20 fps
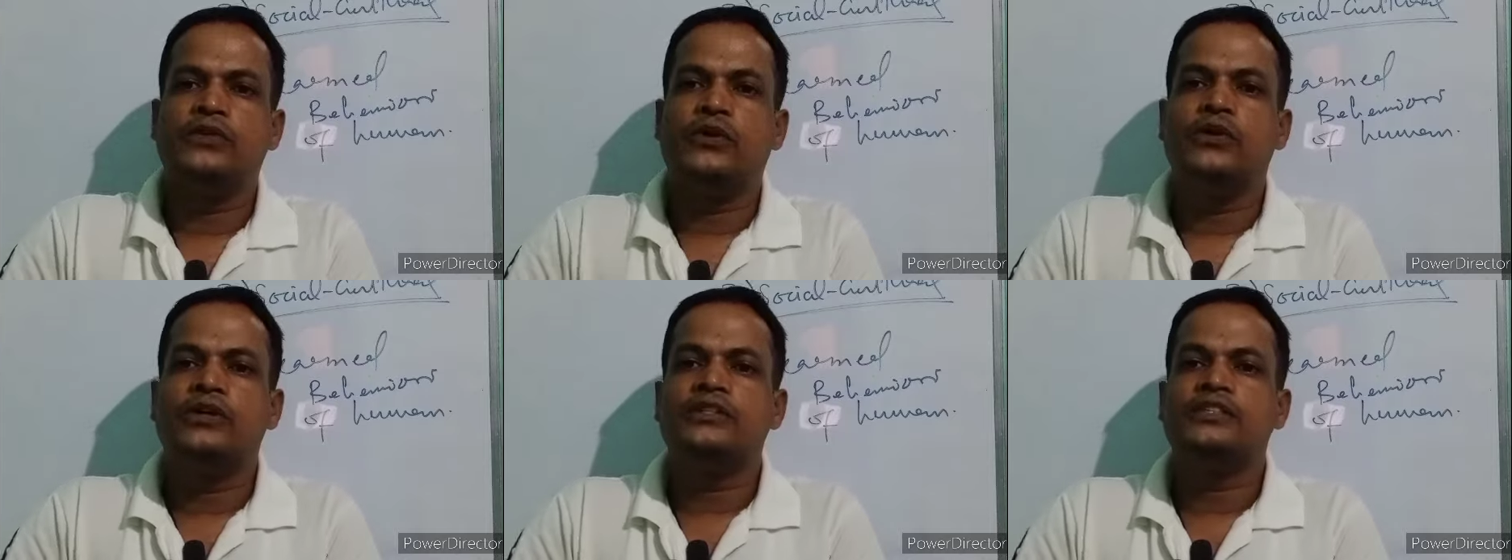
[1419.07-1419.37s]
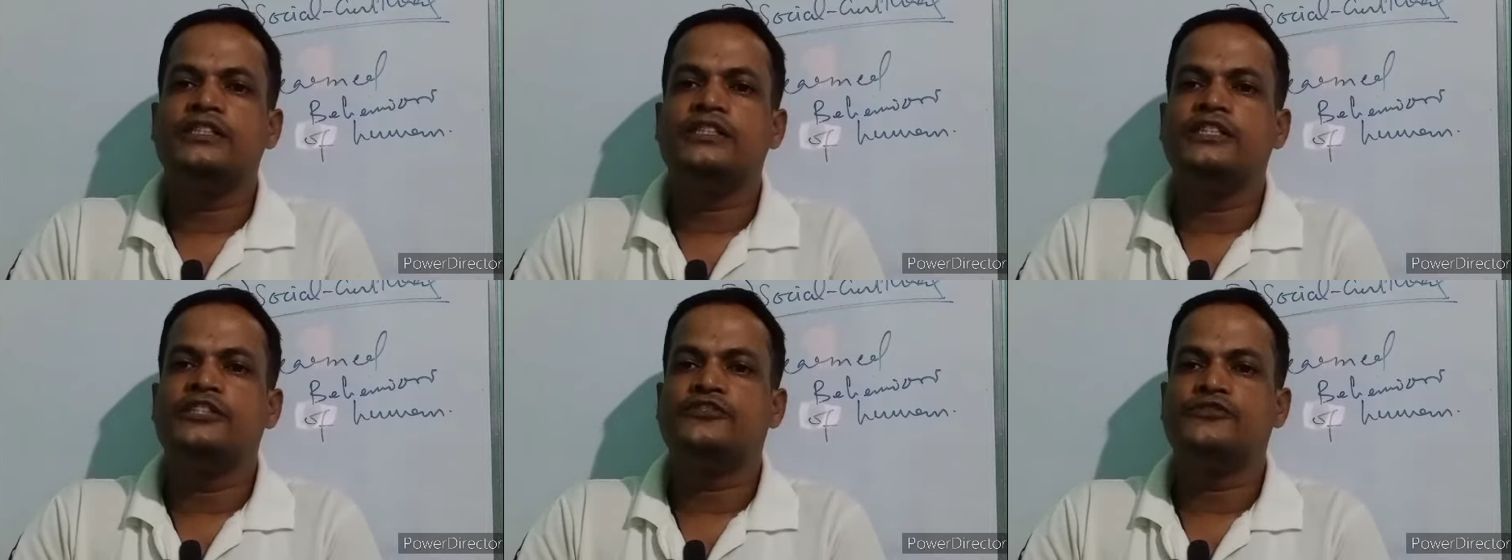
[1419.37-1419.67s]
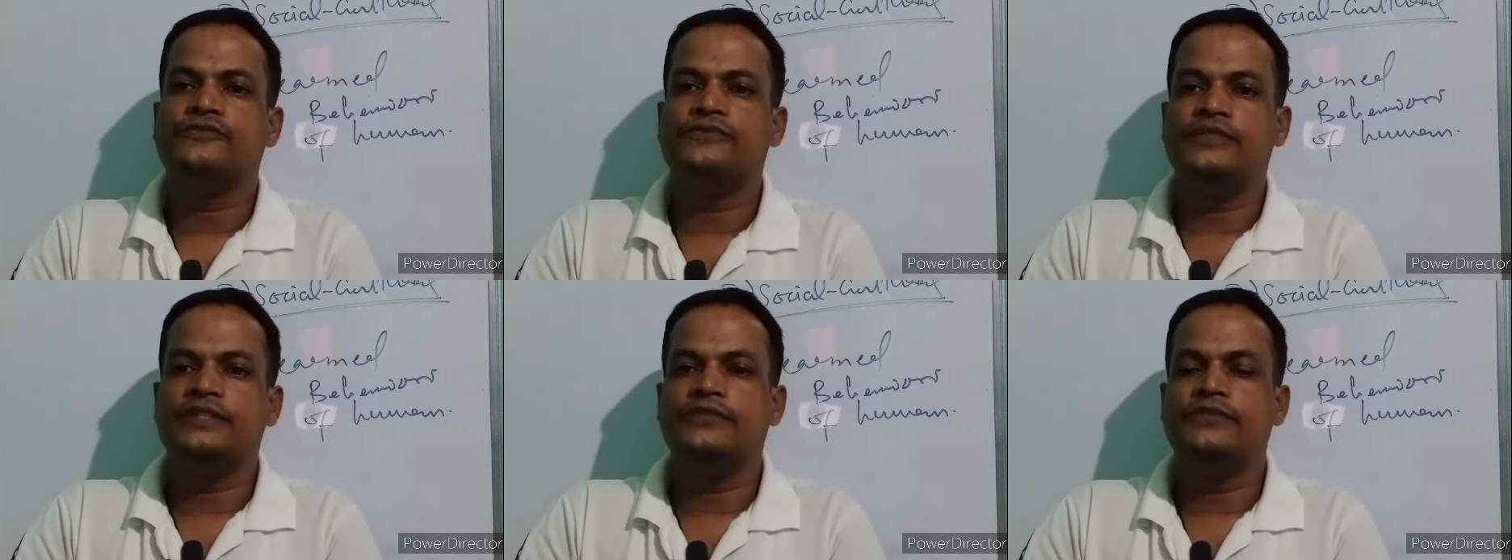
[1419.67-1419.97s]
learned
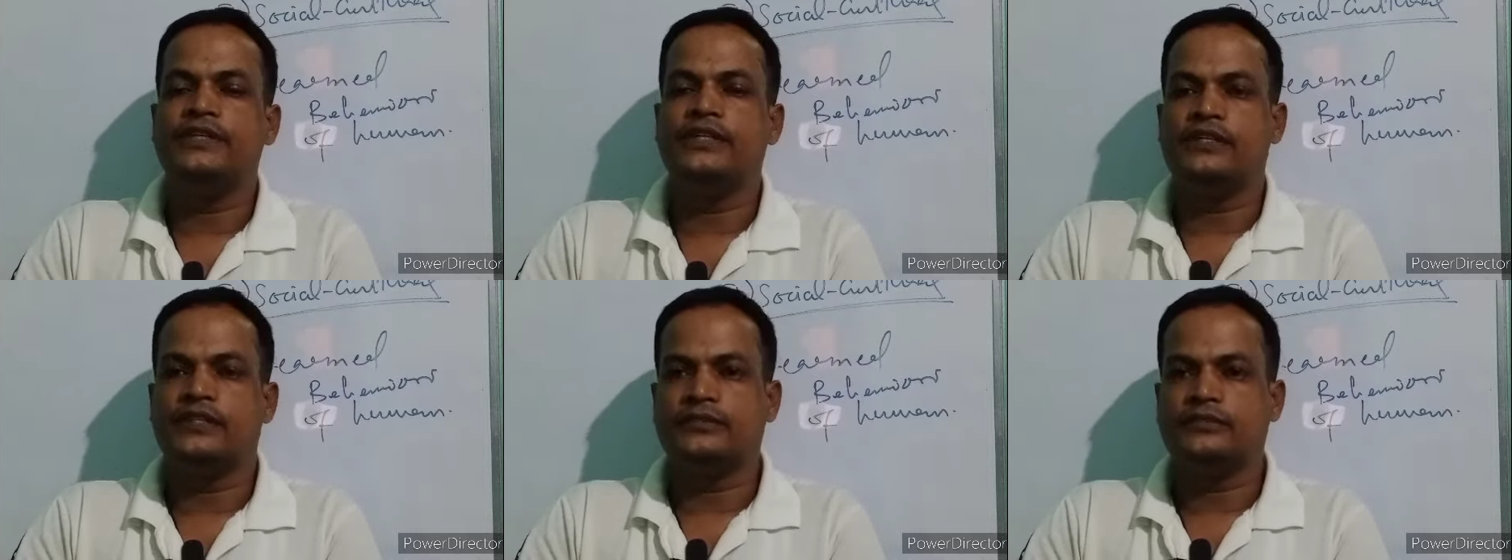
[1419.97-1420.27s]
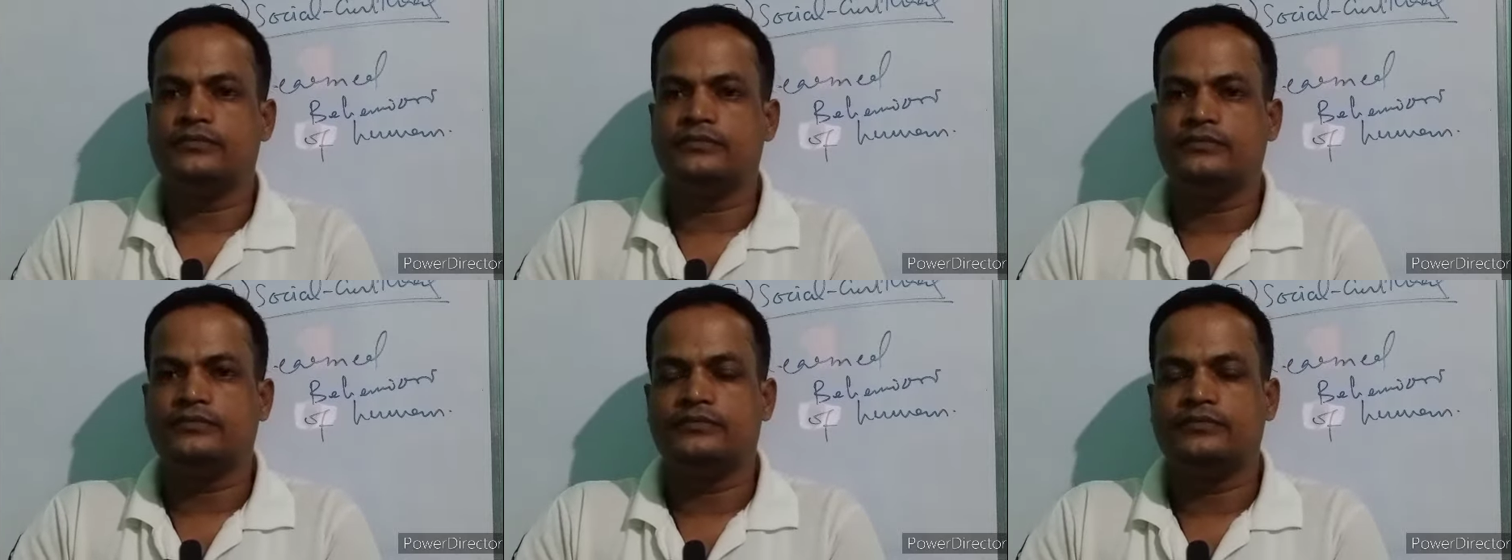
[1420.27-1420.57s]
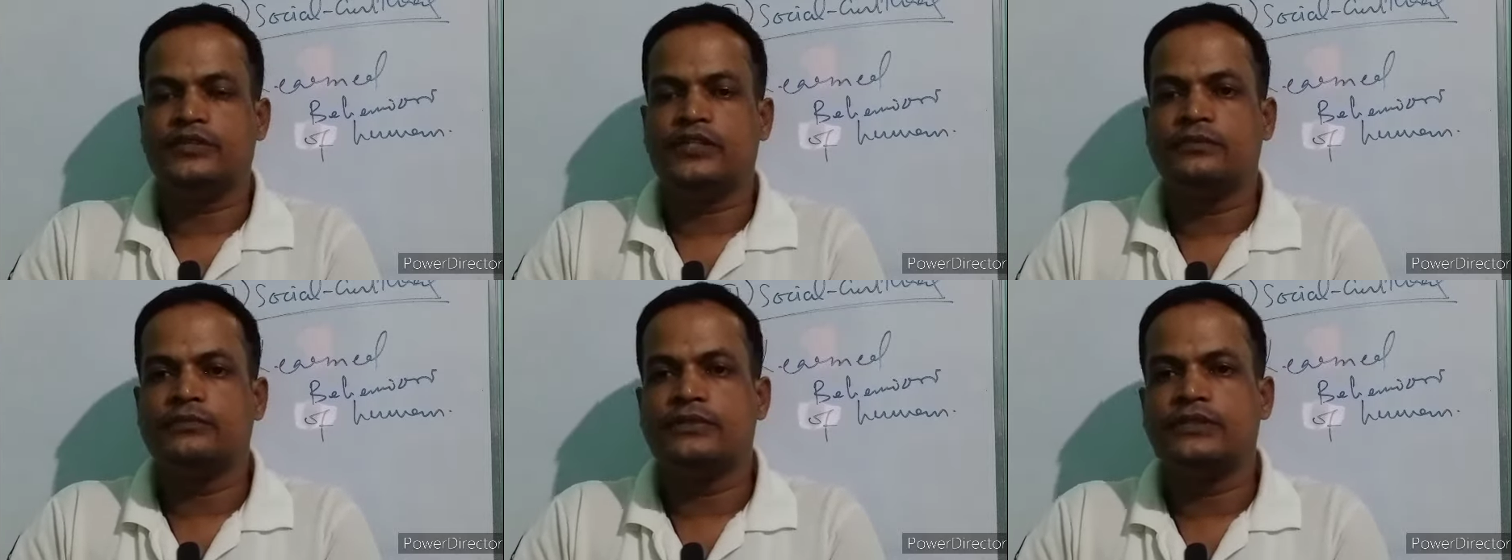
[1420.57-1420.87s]
its behavior
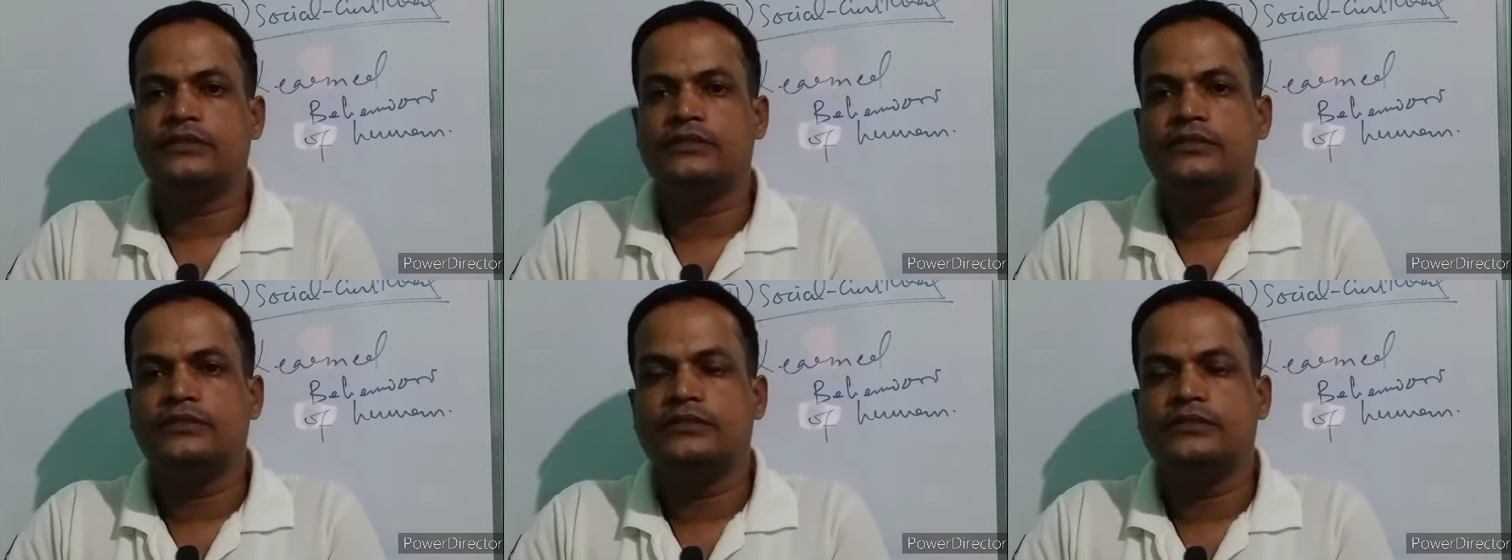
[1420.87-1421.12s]
from